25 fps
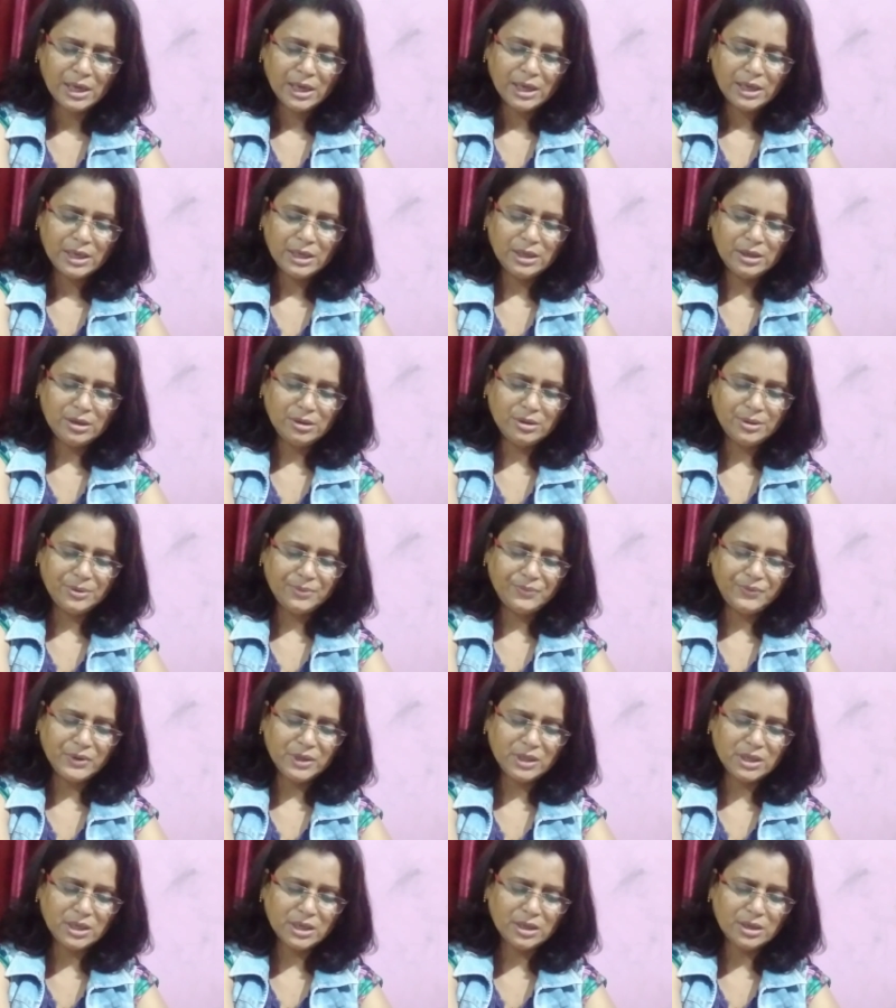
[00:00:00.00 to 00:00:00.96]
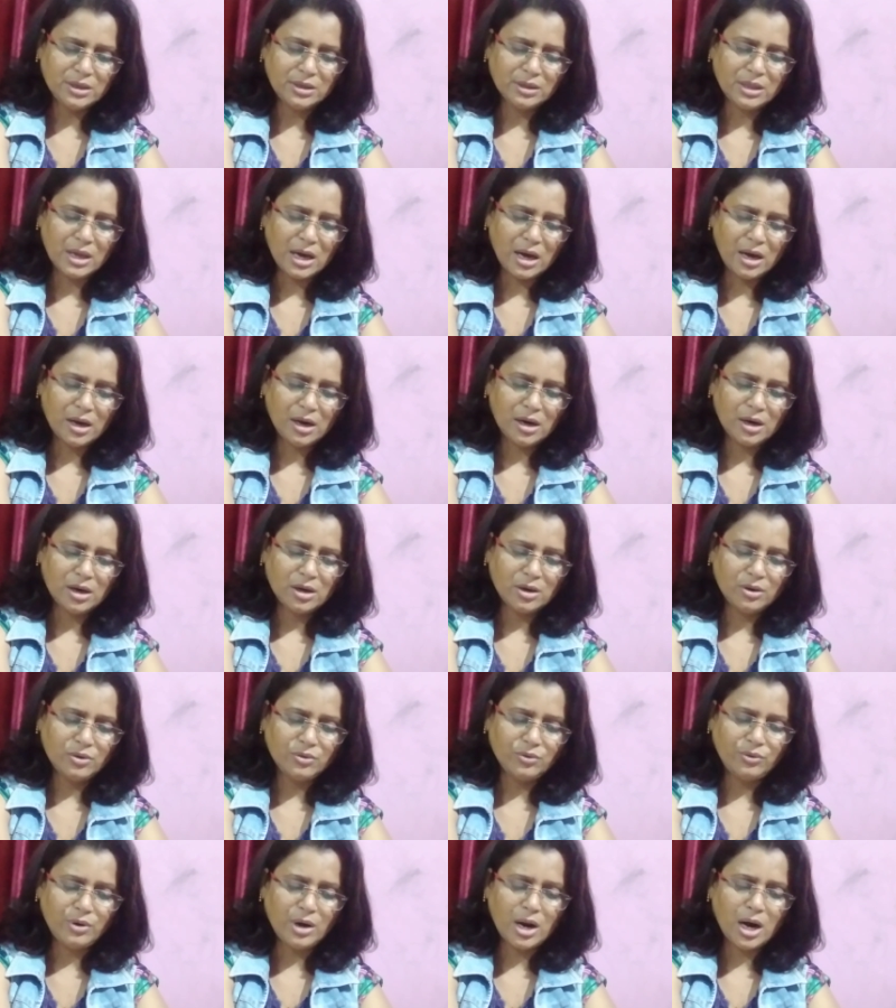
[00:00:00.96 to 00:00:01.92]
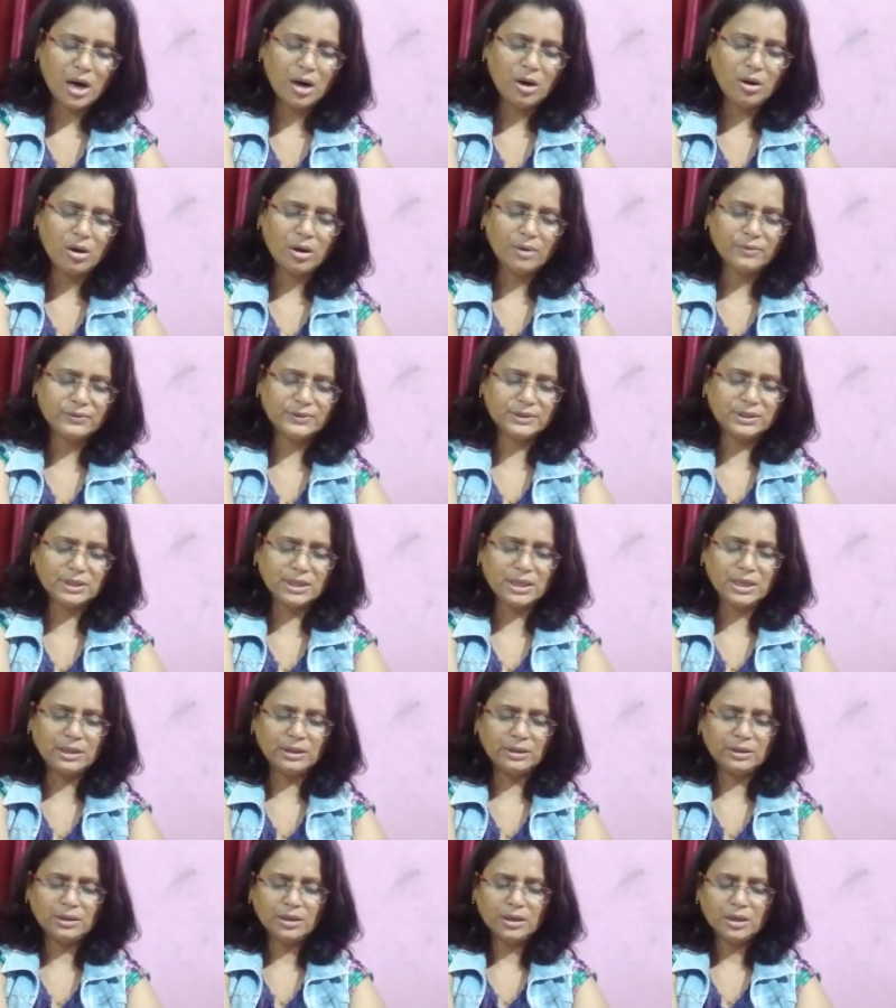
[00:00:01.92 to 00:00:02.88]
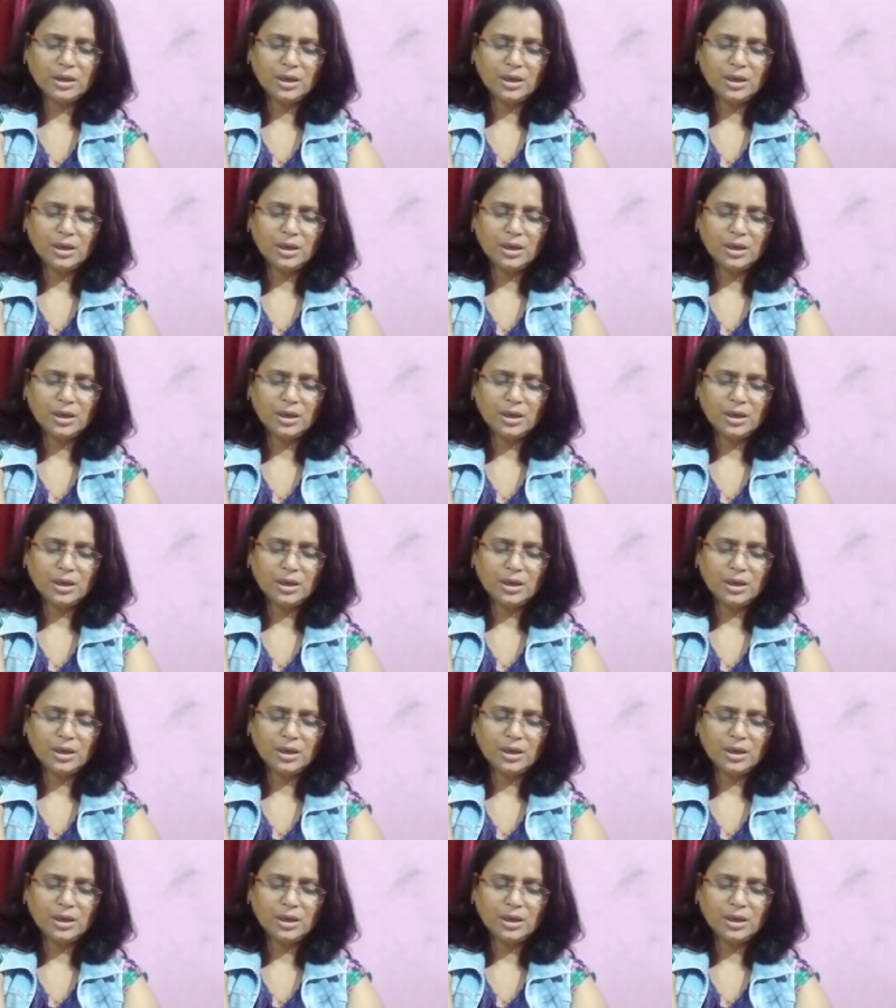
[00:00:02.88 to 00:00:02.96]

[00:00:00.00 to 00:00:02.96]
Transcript: He defeated the ruler of Sindh,